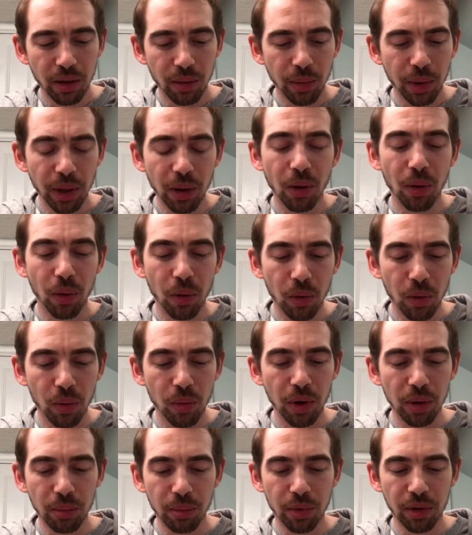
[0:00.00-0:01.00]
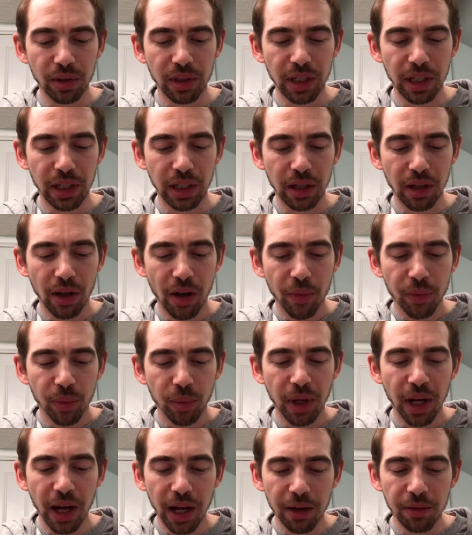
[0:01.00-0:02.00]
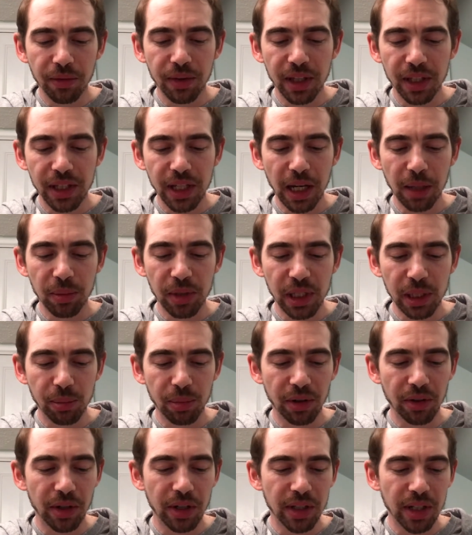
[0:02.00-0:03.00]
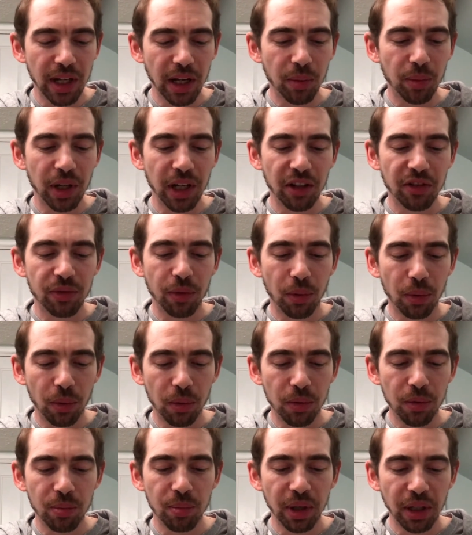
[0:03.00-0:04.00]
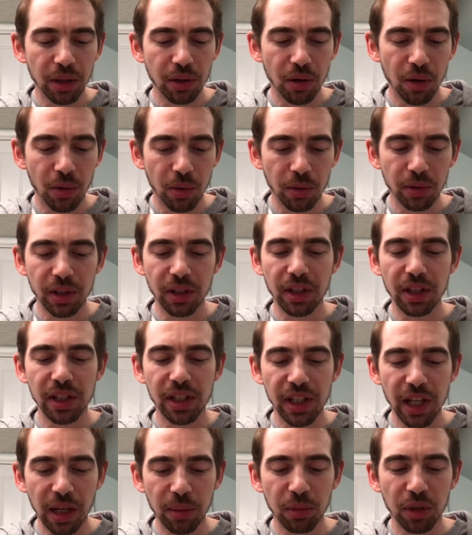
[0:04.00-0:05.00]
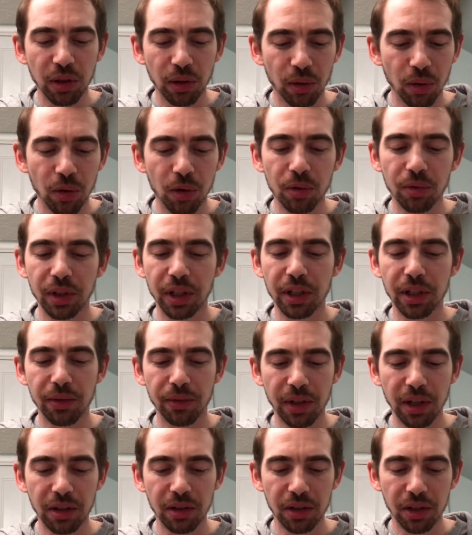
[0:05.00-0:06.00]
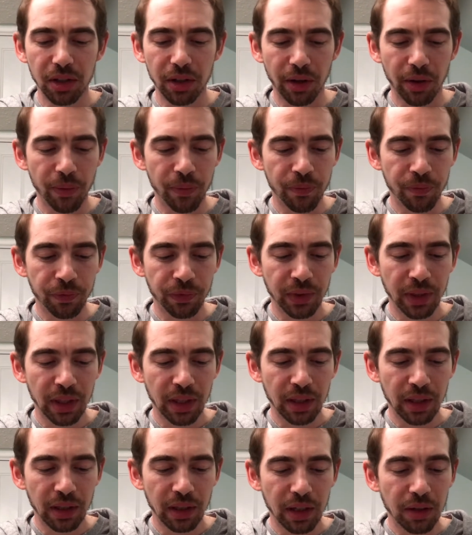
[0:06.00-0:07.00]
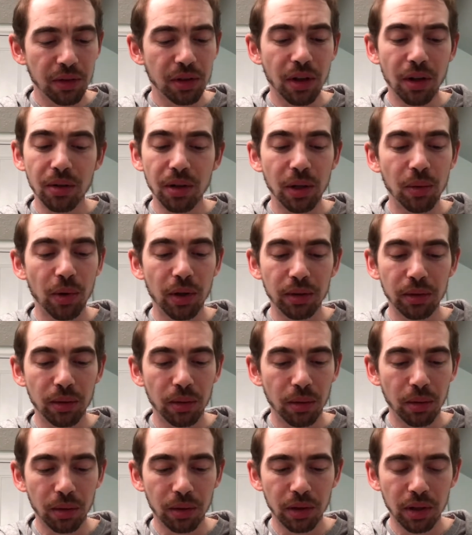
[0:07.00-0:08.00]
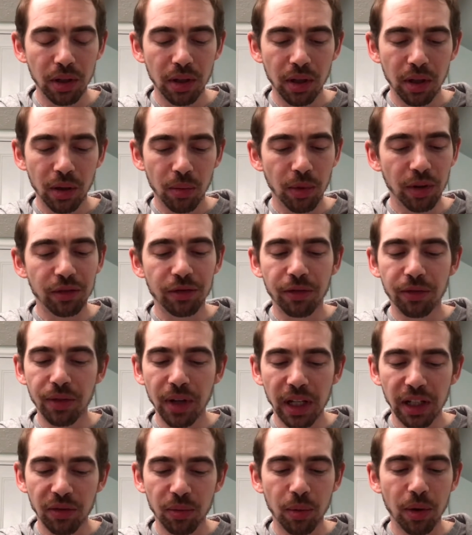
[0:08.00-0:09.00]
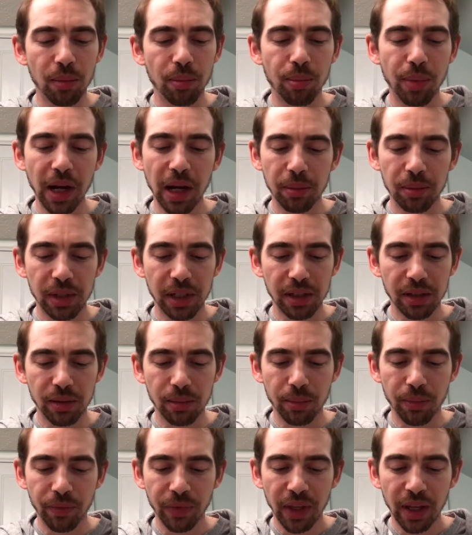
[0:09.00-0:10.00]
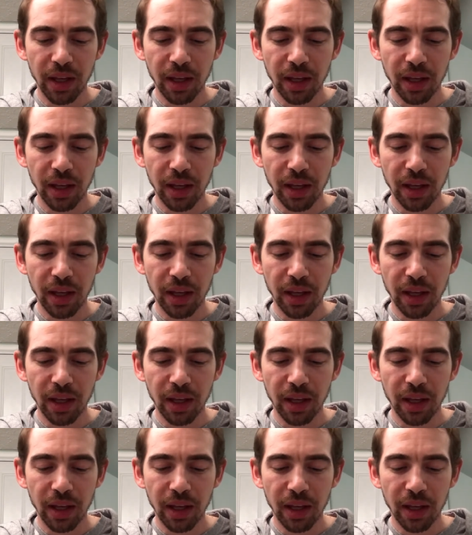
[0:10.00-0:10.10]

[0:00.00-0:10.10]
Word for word: We are all one body. We have the same spirit, and we have all been called to the same glorious future. There is only one Lord, one faith, one baptism,